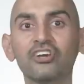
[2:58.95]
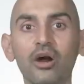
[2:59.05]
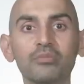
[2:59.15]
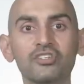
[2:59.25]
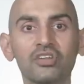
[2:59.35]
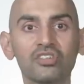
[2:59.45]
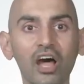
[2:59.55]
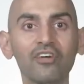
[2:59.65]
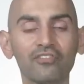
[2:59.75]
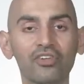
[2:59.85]
comments are
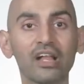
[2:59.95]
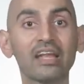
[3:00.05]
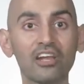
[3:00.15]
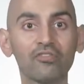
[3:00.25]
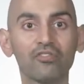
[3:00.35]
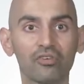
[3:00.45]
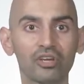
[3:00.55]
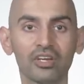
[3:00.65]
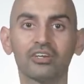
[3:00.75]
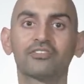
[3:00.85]
thoughtful and helpful.
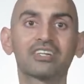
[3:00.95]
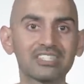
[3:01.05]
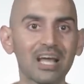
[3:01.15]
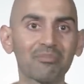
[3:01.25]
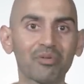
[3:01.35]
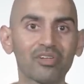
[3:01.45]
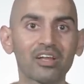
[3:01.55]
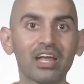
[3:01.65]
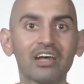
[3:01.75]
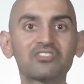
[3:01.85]
For example,
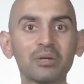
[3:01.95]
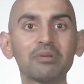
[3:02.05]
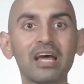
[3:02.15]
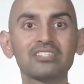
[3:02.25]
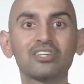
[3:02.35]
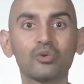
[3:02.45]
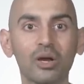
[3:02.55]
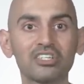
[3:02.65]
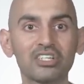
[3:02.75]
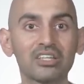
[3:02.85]
if someone asks a
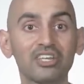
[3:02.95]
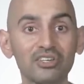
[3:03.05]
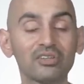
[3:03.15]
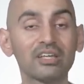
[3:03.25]
question that you know